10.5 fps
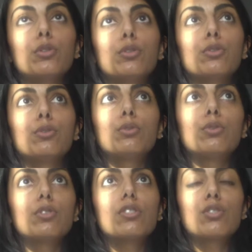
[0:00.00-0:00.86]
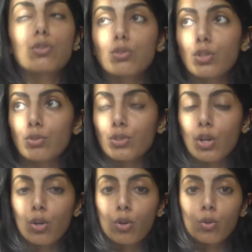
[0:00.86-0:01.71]
who still don't
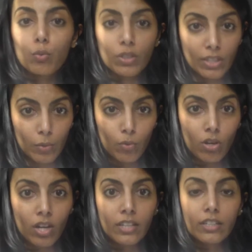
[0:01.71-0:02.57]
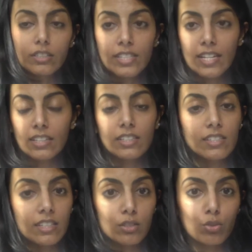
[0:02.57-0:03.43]
know what they want, taking these
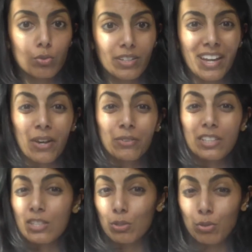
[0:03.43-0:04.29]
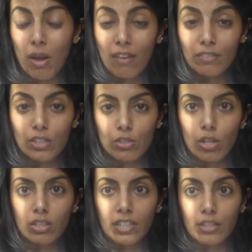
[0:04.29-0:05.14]
things into account, they still don't have any
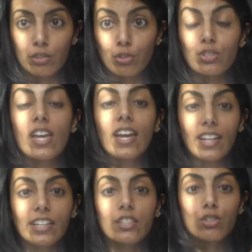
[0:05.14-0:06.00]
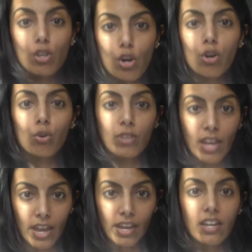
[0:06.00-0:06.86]
solid answers, it's
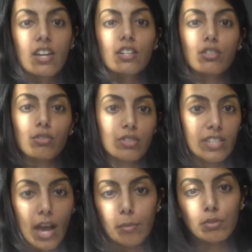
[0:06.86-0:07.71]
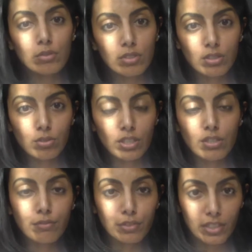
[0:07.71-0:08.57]
okay. There is absolutely no need
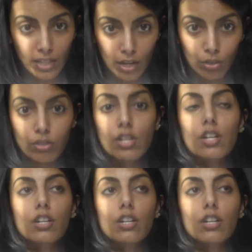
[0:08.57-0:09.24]
to freak out.